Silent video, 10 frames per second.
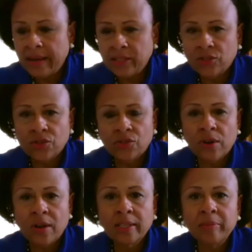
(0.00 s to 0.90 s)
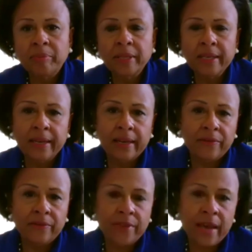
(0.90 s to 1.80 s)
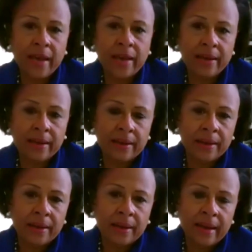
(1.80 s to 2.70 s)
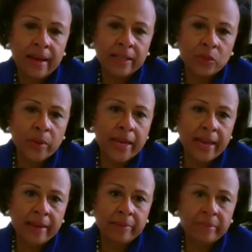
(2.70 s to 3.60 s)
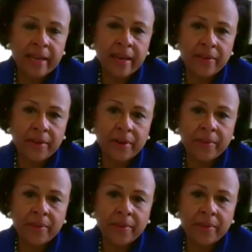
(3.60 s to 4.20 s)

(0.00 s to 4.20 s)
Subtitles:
strongly believe that as we came together,